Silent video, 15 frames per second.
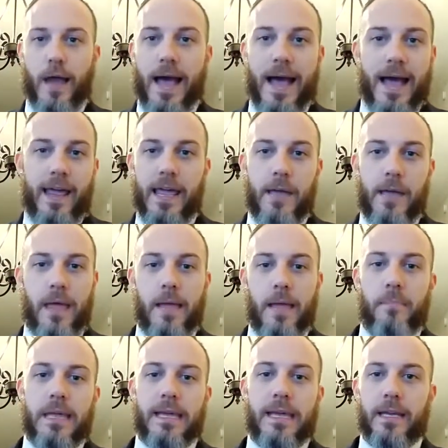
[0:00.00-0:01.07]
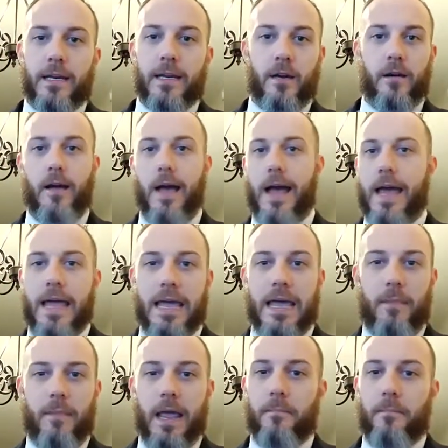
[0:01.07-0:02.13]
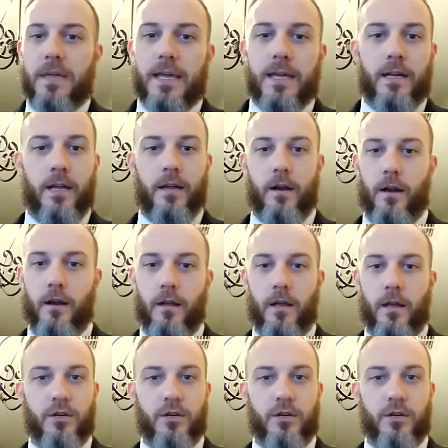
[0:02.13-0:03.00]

I am a beacon hitter. I am a beacon hitter.